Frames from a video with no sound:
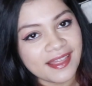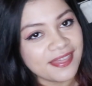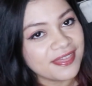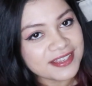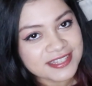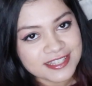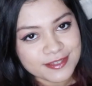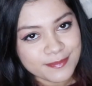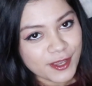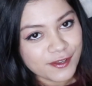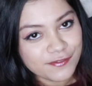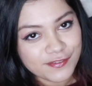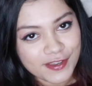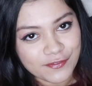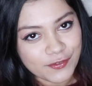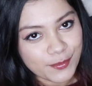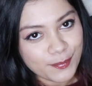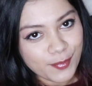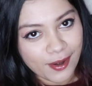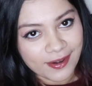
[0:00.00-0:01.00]
This is my
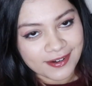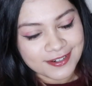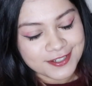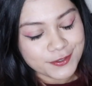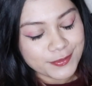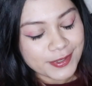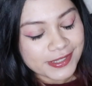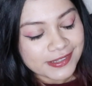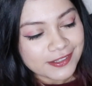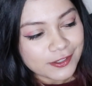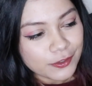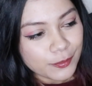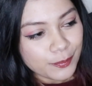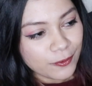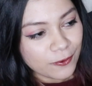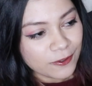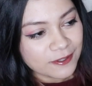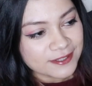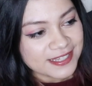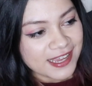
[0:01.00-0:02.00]
favorite part, doing the little
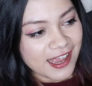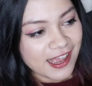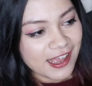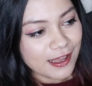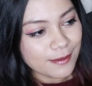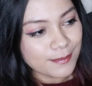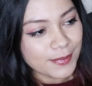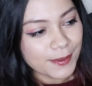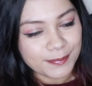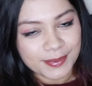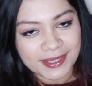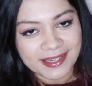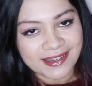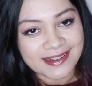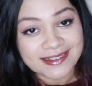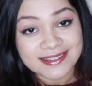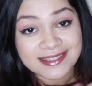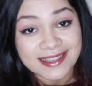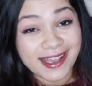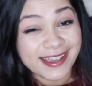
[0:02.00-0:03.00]
pull tab
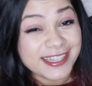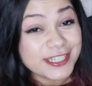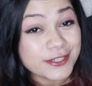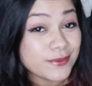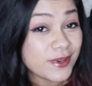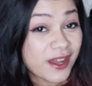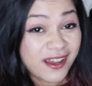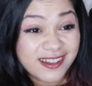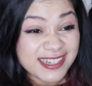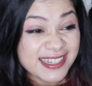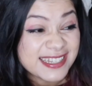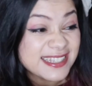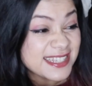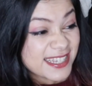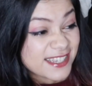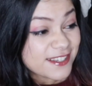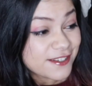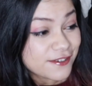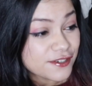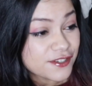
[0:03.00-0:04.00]
because I do not need
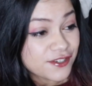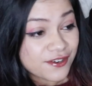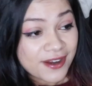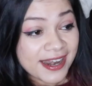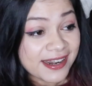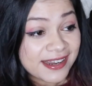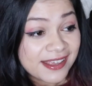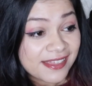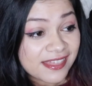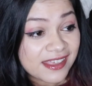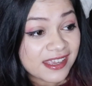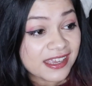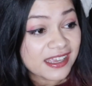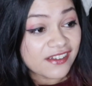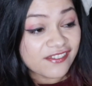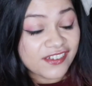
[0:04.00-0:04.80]
scissors or anything.